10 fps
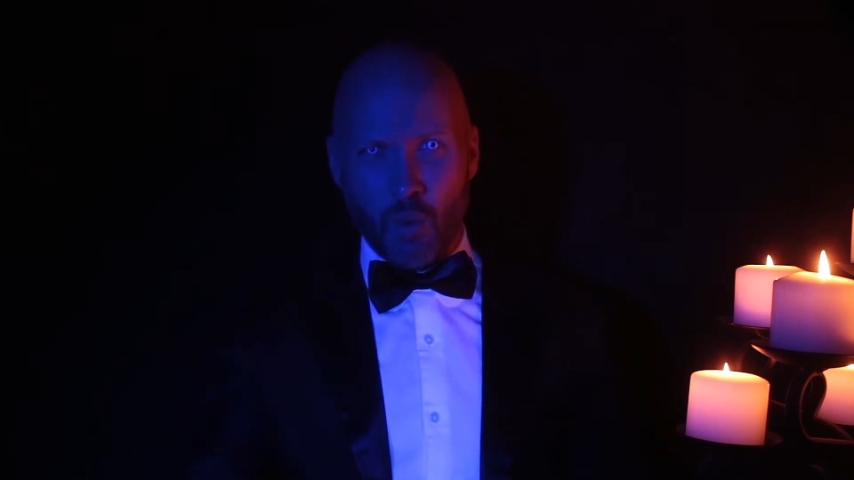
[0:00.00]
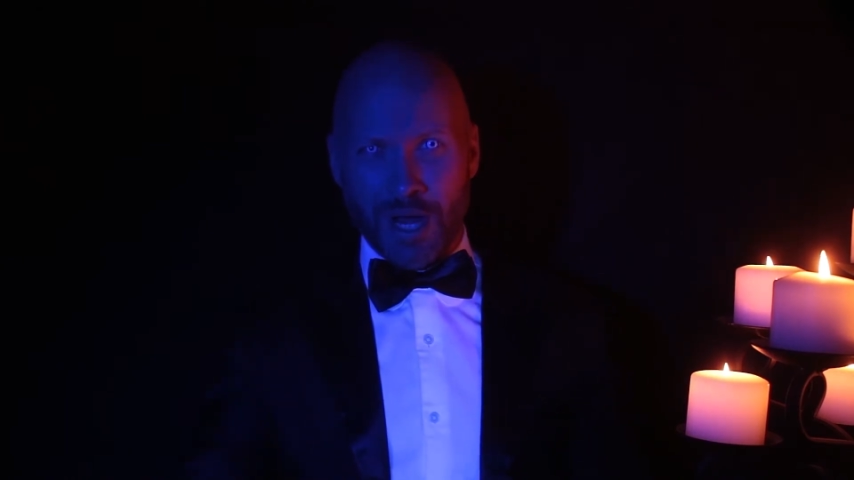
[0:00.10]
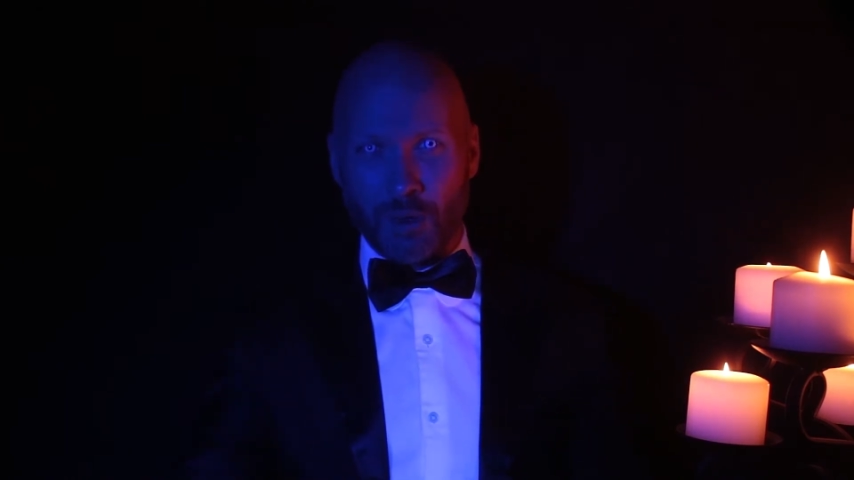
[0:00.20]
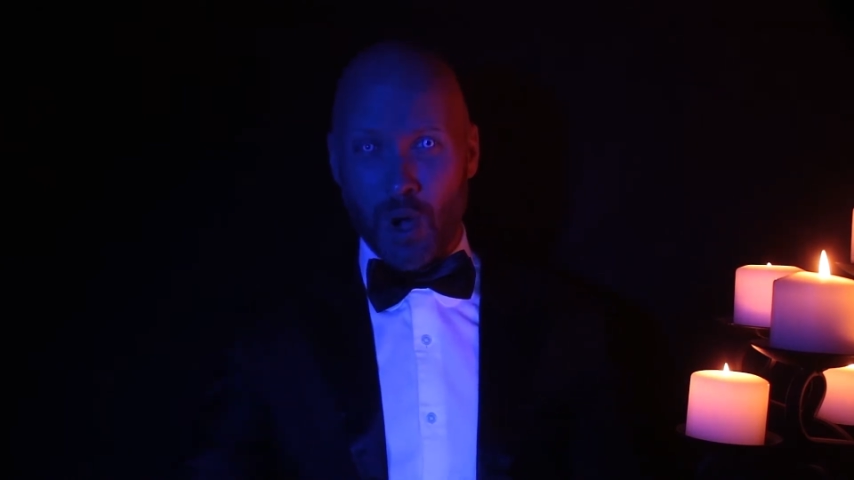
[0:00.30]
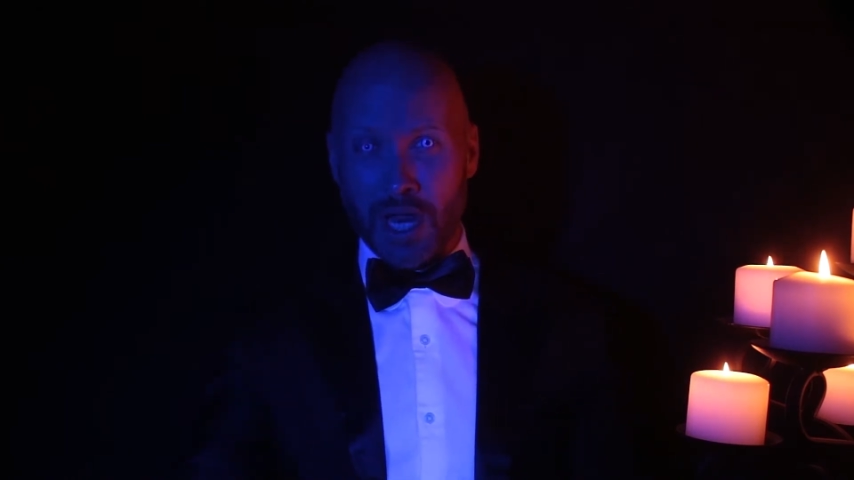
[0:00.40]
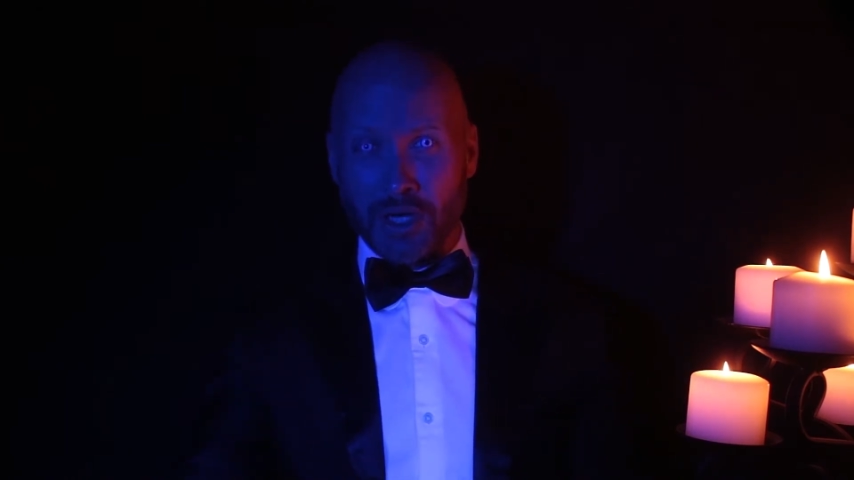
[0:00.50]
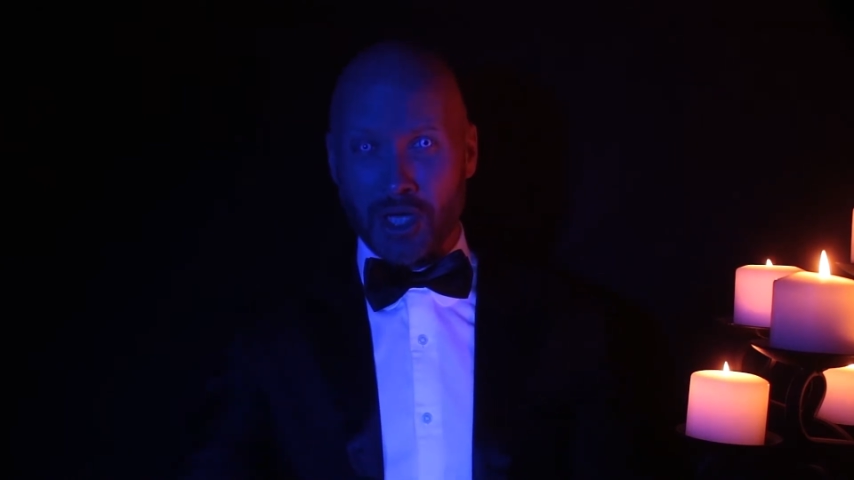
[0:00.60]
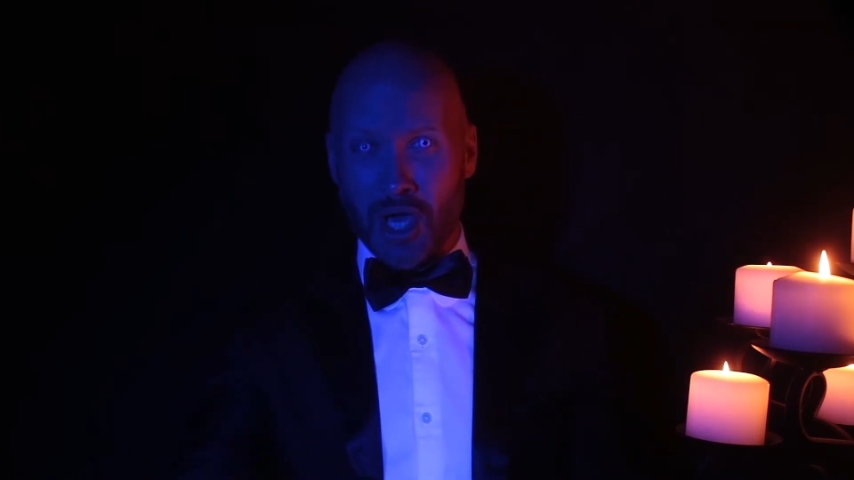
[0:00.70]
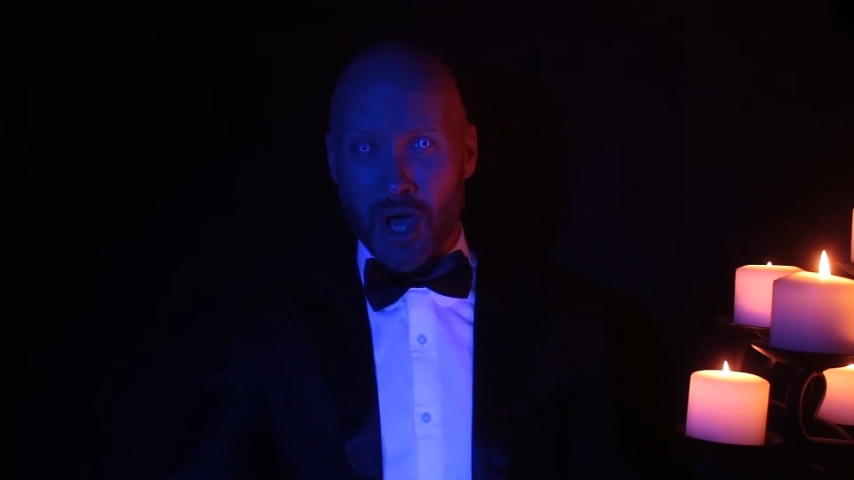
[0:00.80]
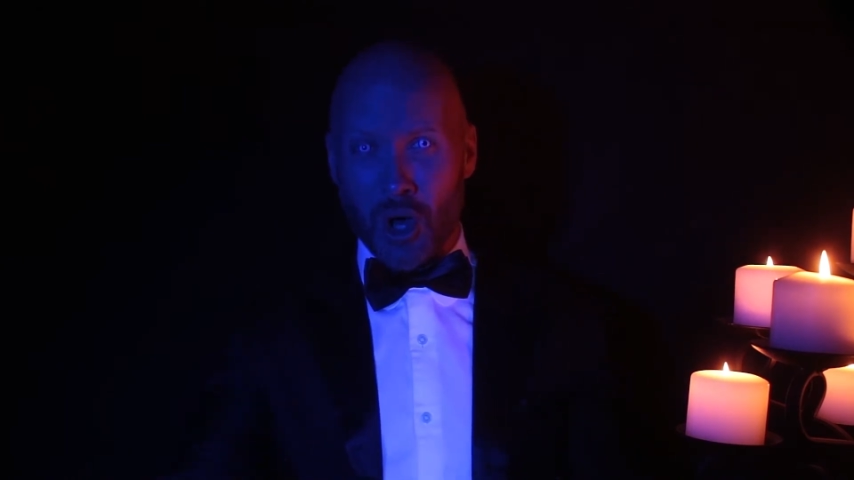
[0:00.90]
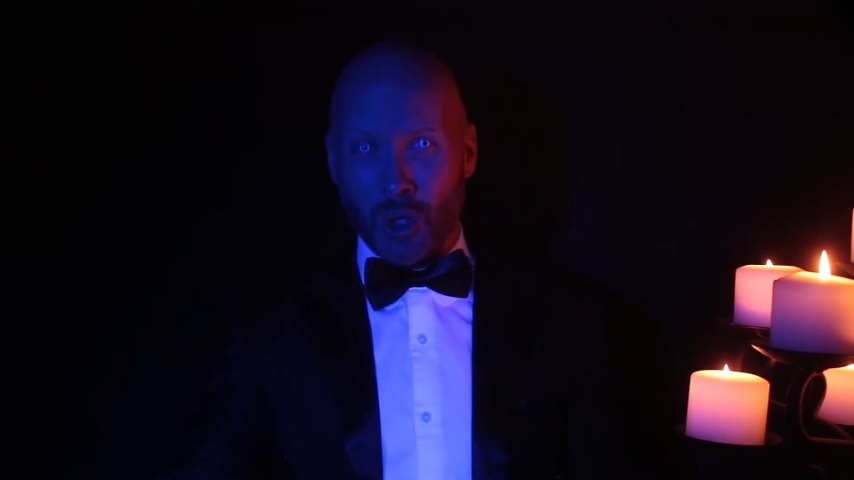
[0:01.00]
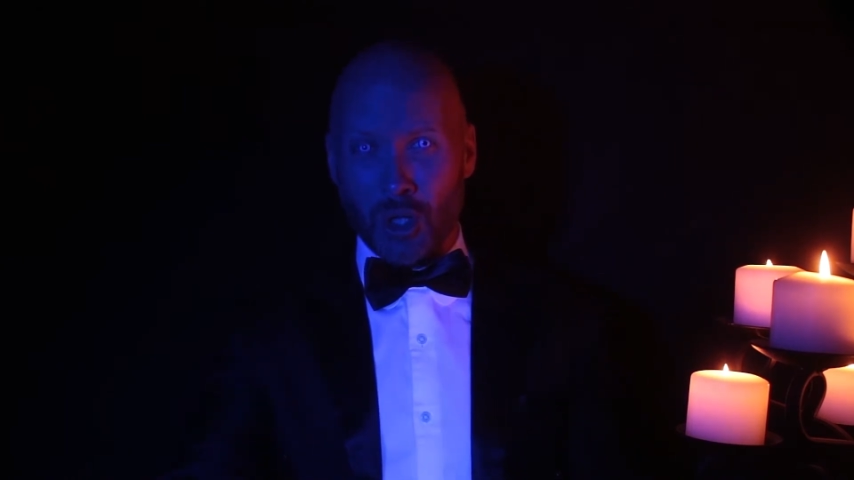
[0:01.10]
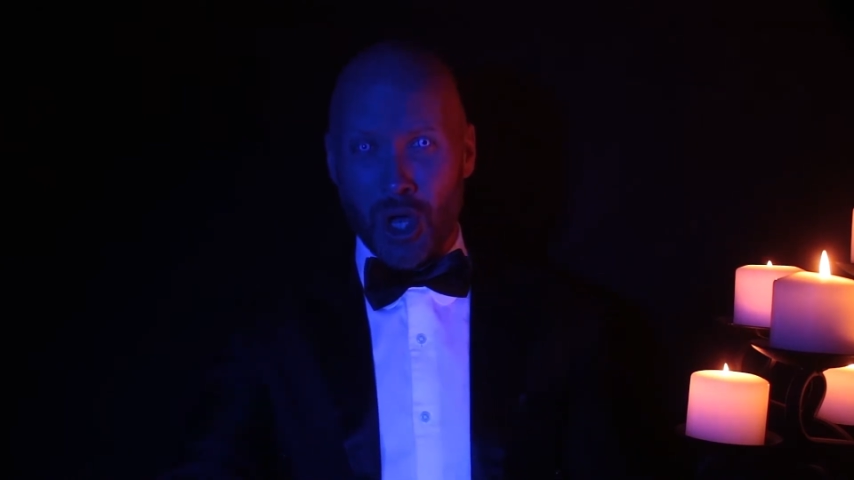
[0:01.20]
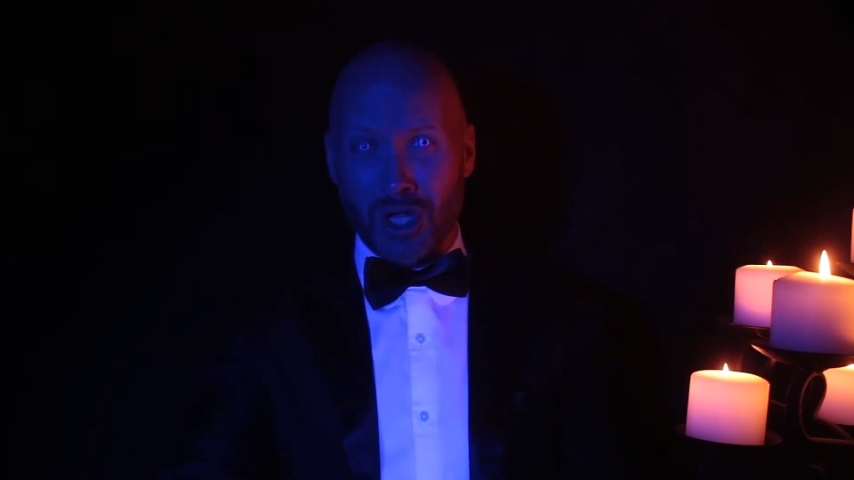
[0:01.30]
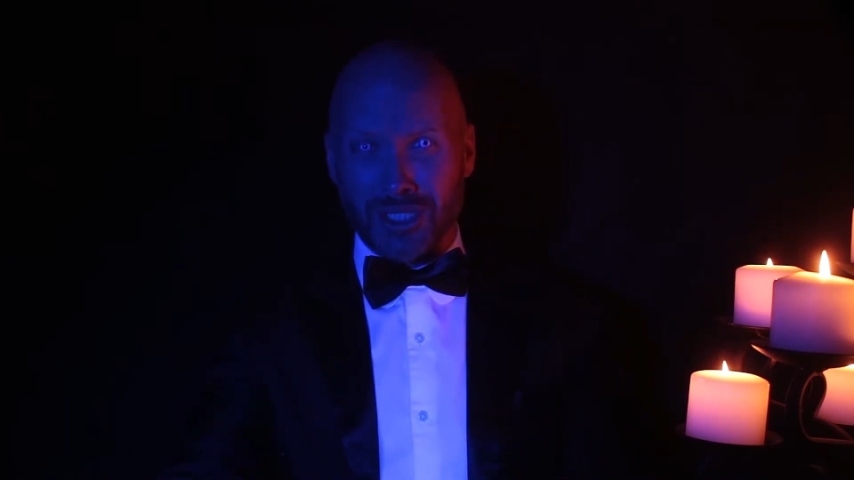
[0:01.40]
when one girl
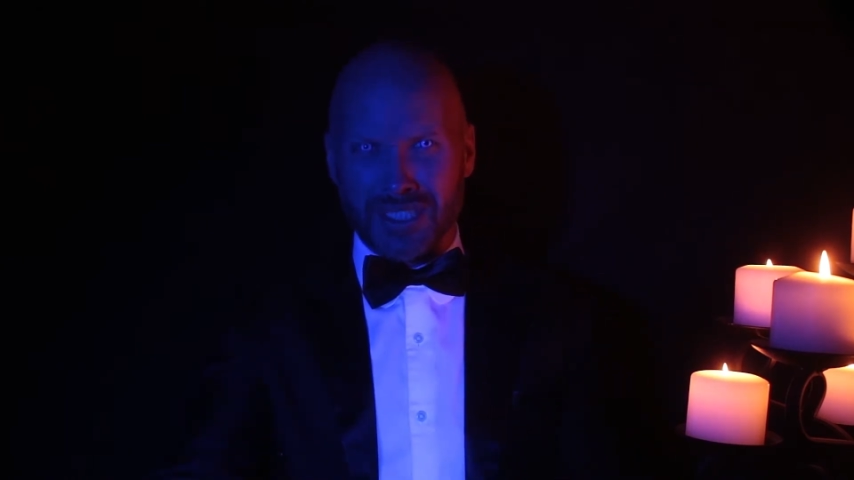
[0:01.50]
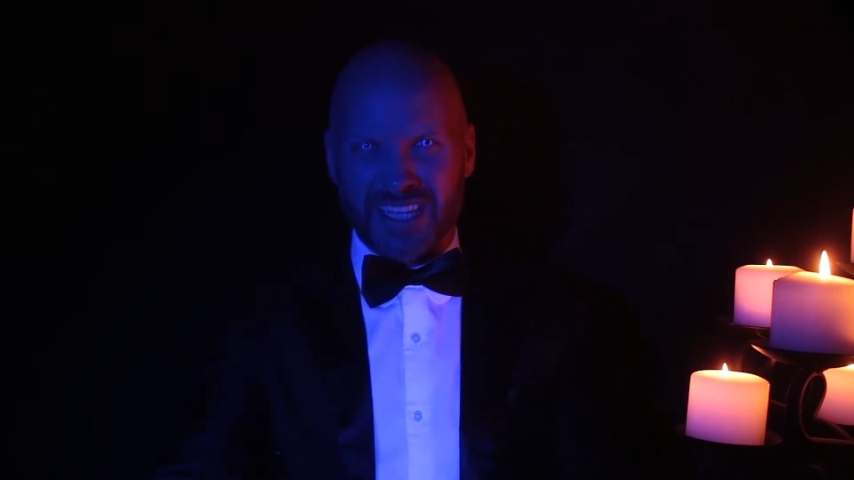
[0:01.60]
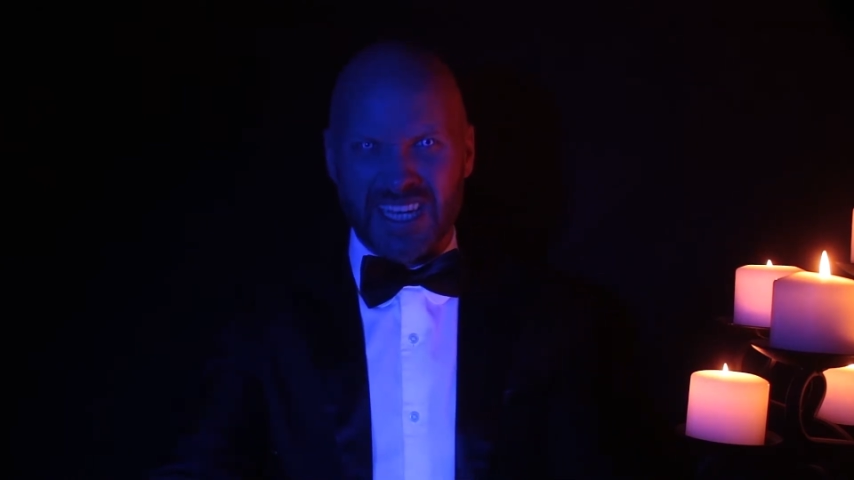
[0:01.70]
learns